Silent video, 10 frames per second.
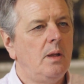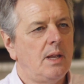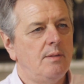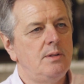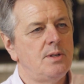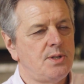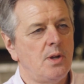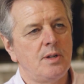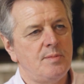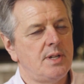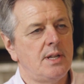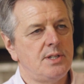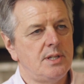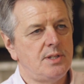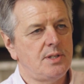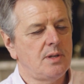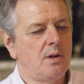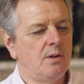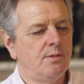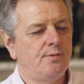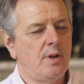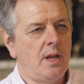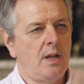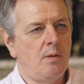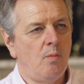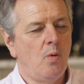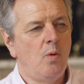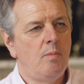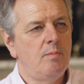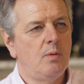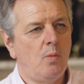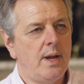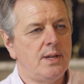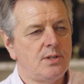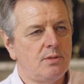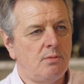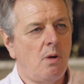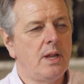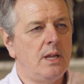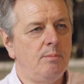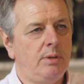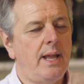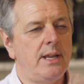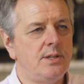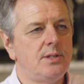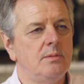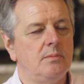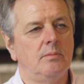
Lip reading: Given the circumstances of a warm, wet, rocky planet,